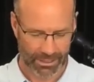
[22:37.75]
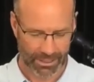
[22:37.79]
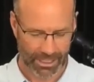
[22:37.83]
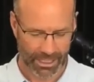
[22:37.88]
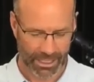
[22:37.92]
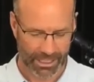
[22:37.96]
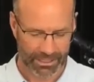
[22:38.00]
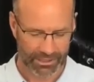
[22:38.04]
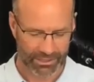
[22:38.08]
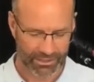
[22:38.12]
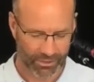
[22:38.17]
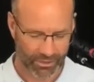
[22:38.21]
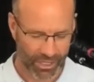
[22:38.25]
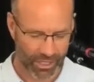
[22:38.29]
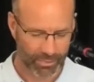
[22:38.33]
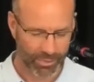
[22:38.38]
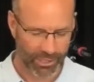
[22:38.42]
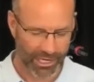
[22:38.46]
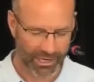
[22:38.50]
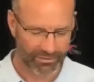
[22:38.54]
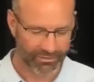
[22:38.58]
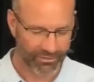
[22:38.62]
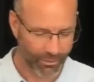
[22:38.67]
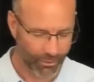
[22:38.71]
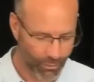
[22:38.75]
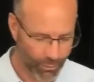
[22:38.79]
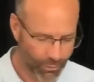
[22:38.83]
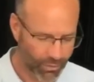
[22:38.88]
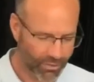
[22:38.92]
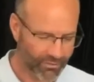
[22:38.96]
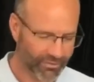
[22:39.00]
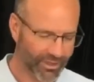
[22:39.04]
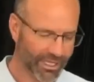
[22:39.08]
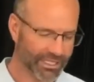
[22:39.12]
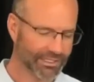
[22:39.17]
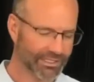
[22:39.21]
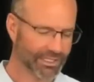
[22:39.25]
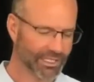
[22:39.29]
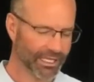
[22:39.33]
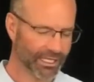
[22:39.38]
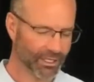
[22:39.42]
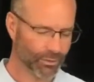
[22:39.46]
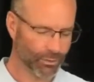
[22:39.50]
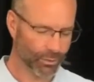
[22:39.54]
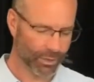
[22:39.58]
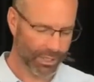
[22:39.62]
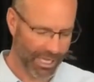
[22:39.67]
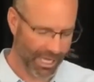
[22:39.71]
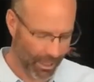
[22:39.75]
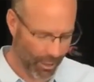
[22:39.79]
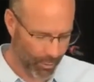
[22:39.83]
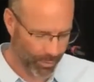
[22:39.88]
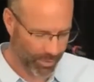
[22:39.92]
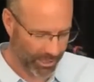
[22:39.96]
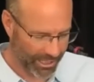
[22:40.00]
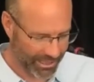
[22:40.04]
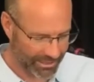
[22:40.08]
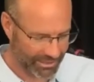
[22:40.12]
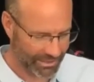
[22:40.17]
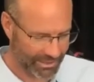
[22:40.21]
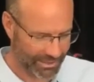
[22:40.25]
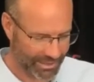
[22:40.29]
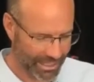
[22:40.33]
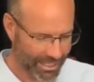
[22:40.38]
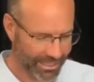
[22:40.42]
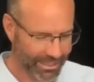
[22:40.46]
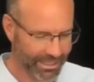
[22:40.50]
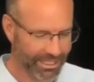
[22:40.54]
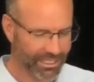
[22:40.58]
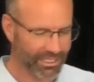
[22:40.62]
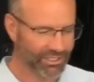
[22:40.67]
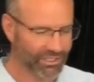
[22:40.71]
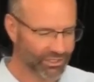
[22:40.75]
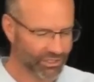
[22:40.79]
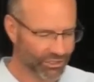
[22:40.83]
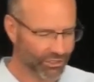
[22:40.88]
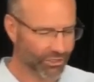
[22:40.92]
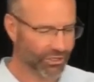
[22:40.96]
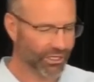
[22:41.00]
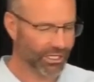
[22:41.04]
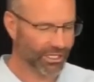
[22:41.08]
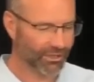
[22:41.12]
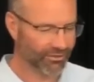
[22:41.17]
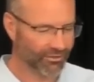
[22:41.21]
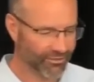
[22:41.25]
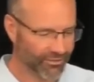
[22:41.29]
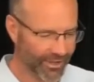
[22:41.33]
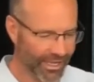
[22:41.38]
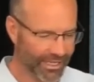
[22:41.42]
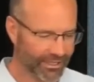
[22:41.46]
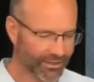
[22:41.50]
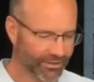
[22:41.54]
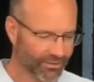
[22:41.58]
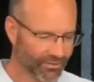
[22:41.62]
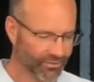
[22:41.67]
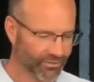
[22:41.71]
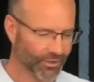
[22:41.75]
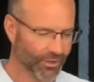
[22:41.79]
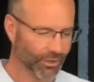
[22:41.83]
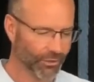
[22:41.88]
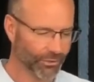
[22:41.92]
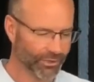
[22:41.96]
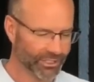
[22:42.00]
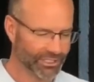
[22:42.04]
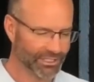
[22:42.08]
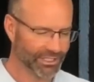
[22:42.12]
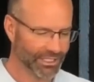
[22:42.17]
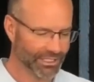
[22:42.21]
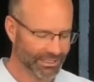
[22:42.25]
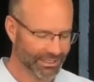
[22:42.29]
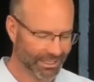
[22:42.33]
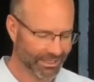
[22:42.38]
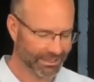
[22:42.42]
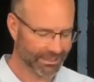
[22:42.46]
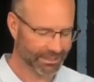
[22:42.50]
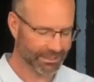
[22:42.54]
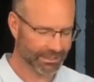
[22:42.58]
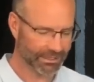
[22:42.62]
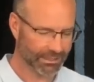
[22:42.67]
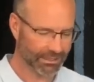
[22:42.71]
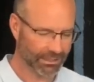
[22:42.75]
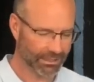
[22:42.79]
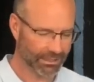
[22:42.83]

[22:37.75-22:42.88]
And so I pray for all of us that you would help us in this journey of faith of following Jesus